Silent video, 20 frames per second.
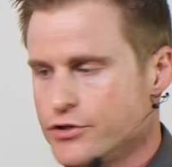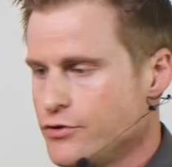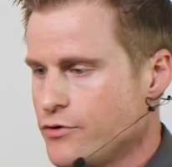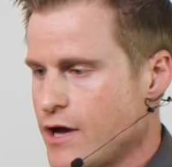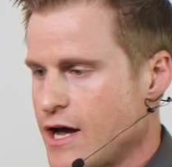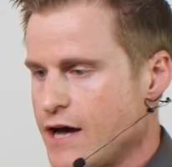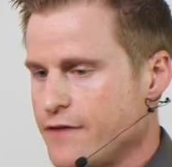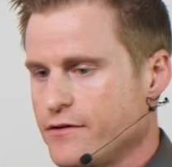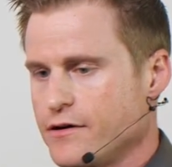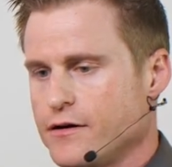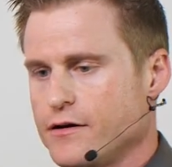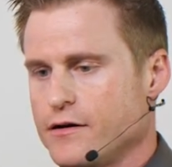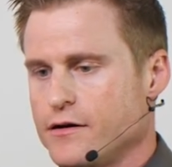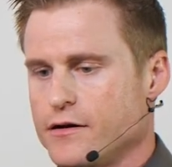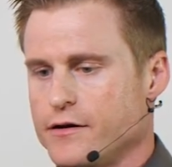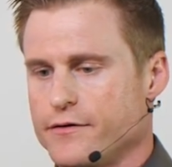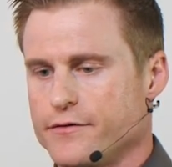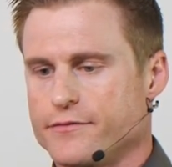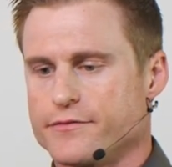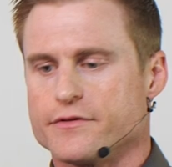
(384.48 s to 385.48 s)
You have
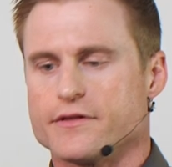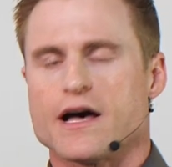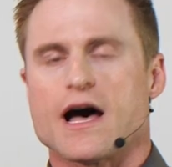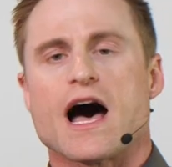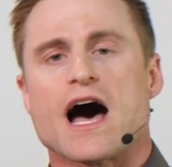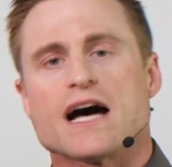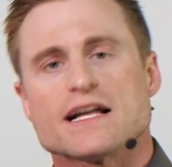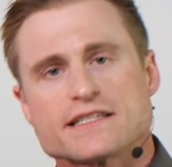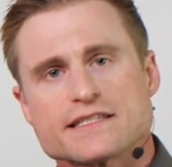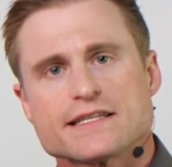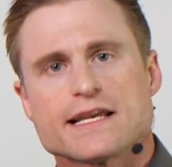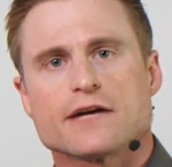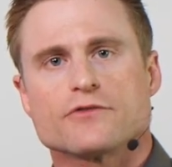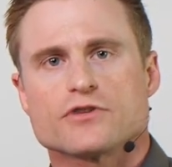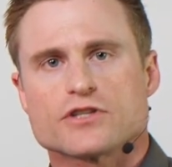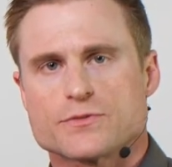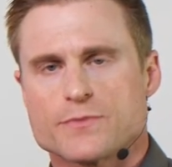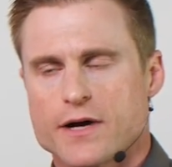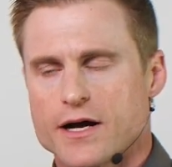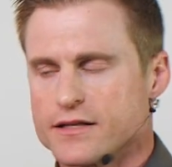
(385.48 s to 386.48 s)
a the onset
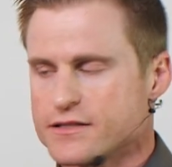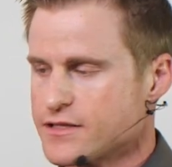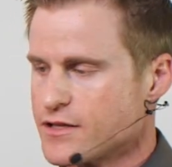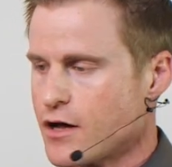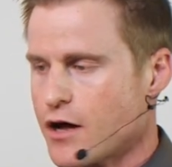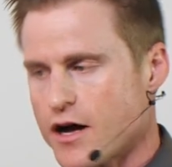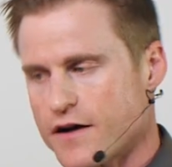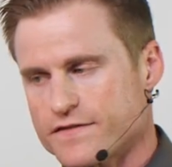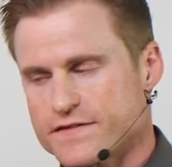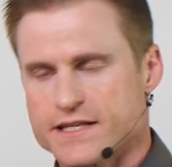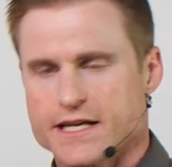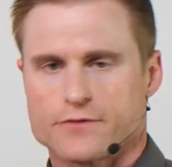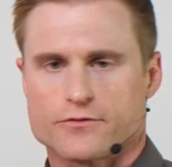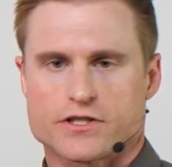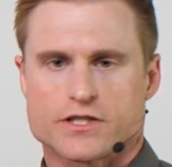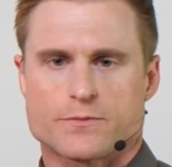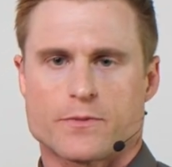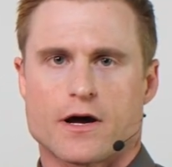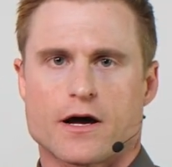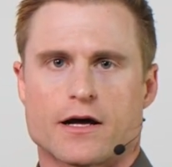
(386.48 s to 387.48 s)
response, the offset
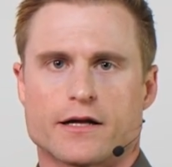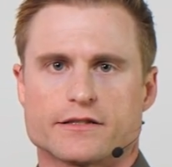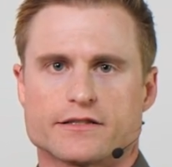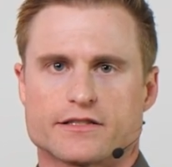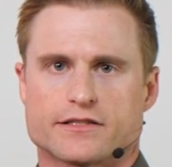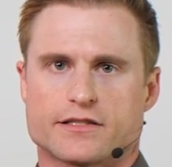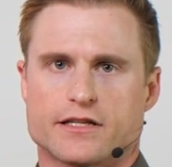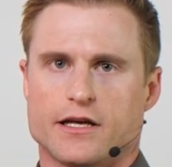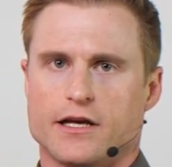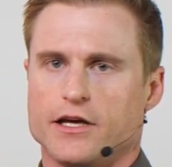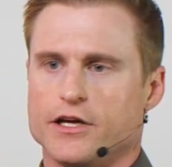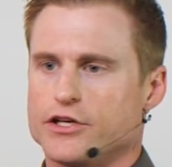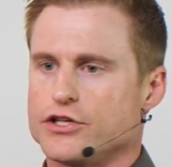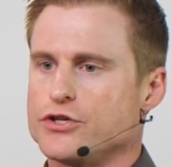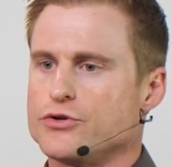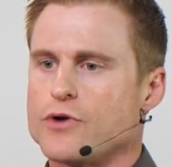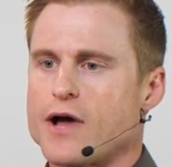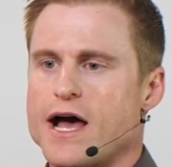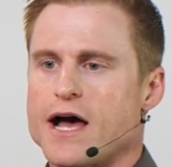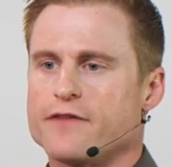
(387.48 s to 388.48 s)
response.
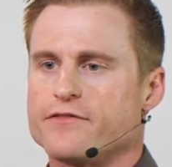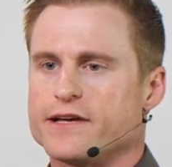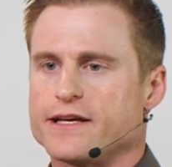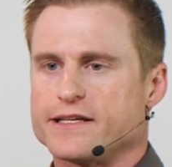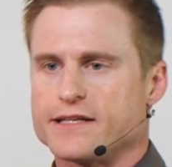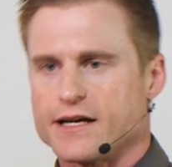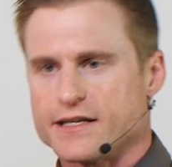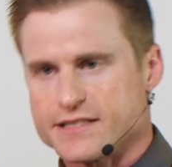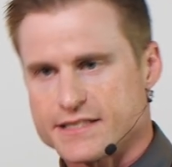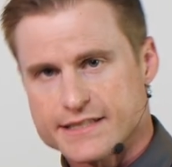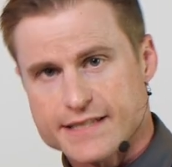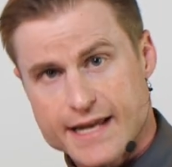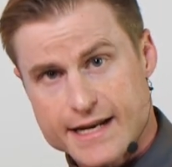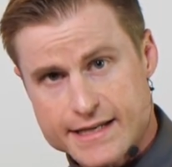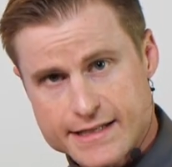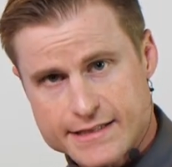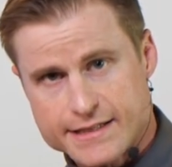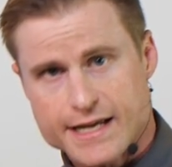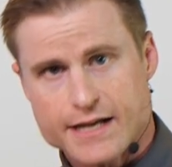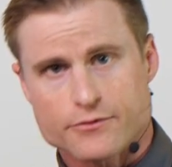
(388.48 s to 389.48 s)
You have a, a
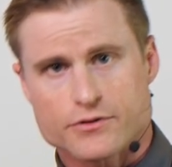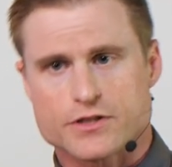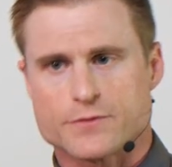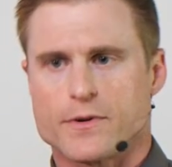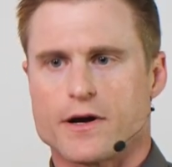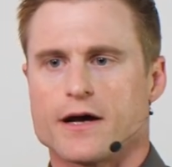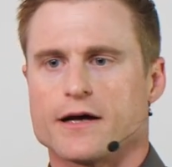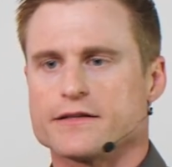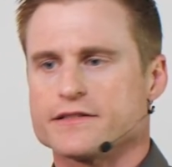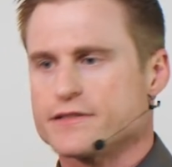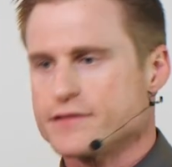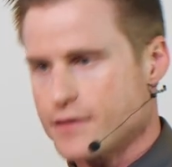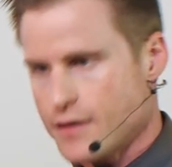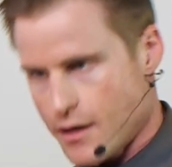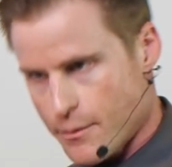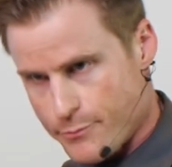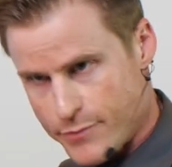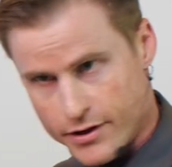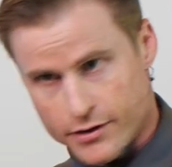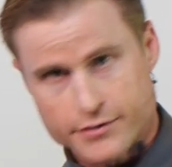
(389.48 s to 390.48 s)
steady state response,
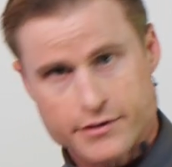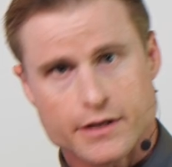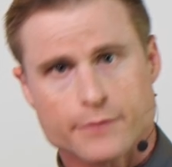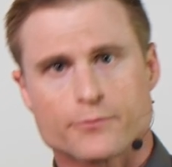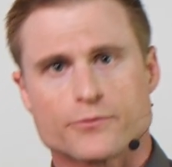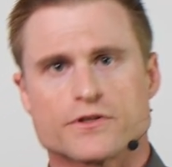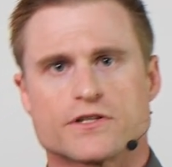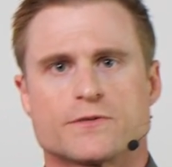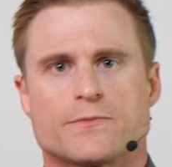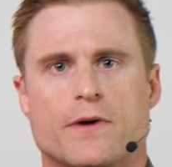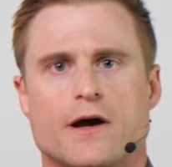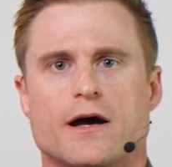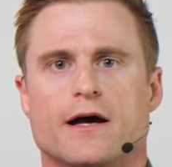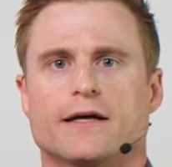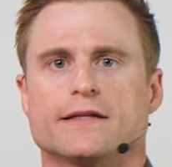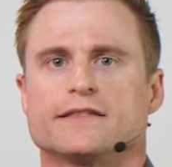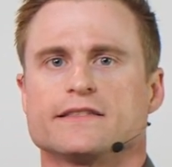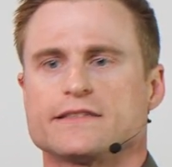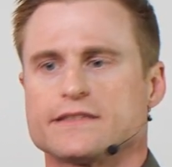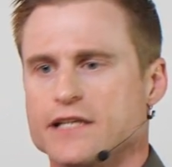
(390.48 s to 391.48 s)
a buildup
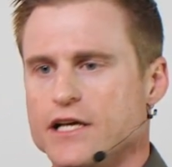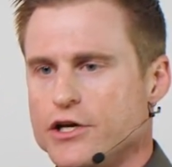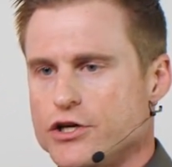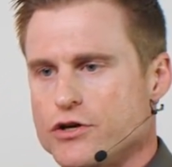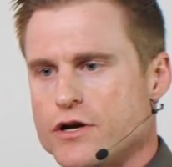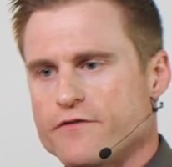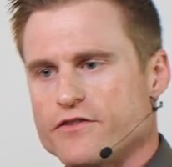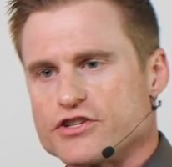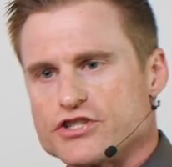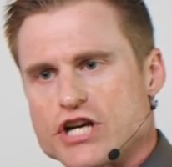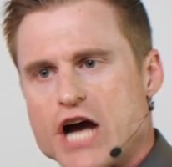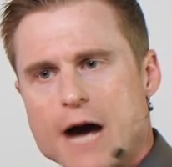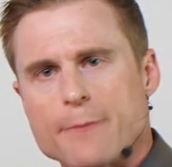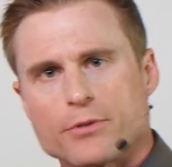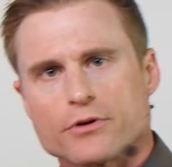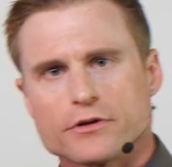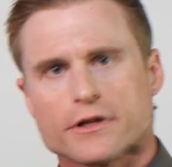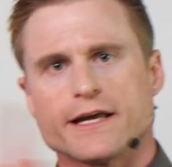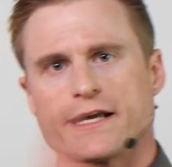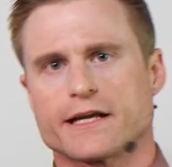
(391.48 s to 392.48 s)
response. You have a
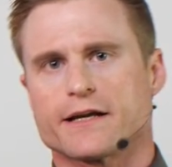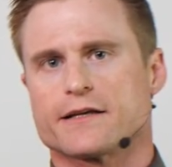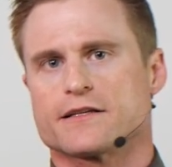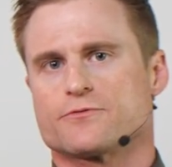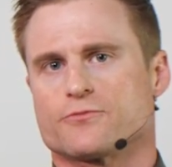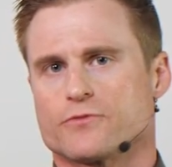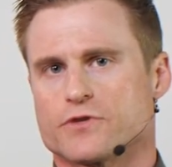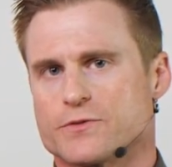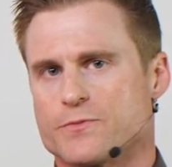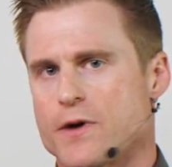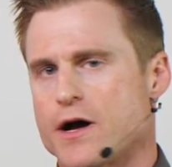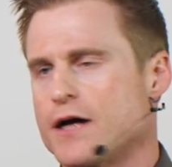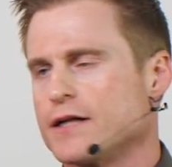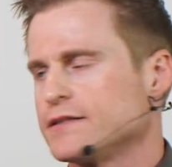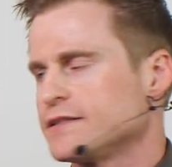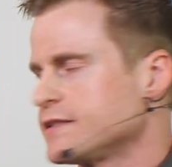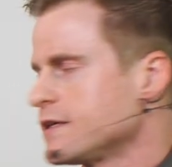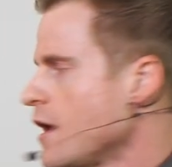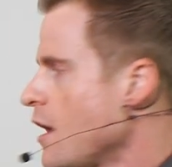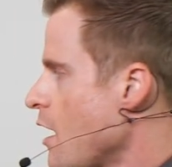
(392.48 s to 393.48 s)
chopper-like
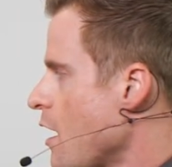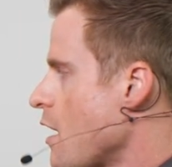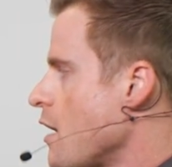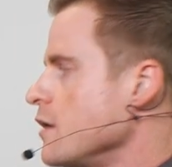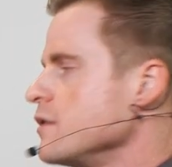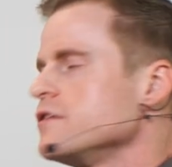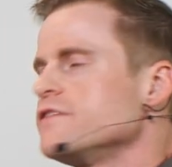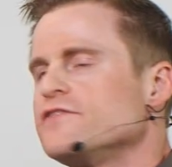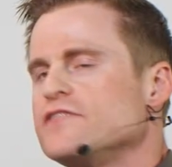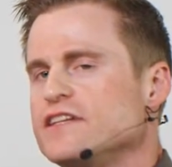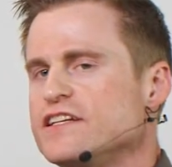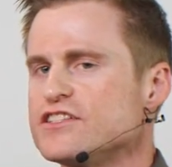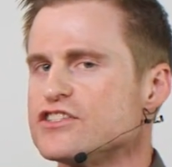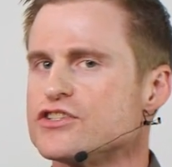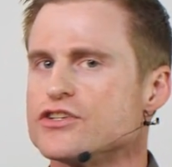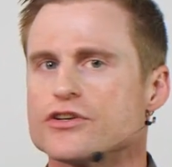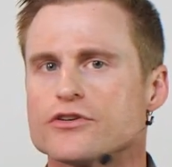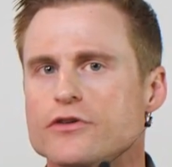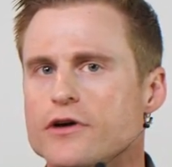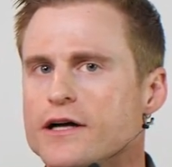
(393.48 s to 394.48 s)
response. All of these
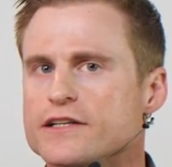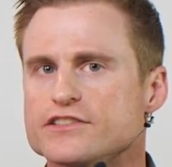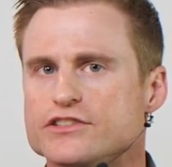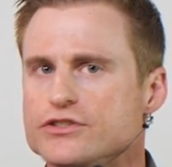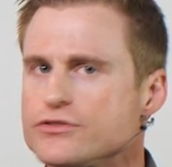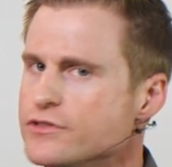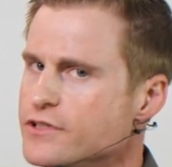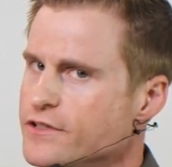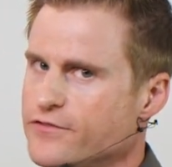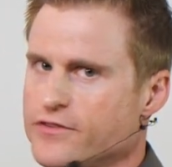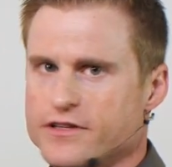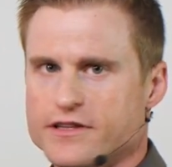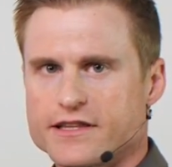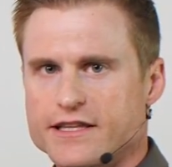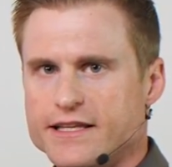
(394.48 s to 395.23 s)
neurons do different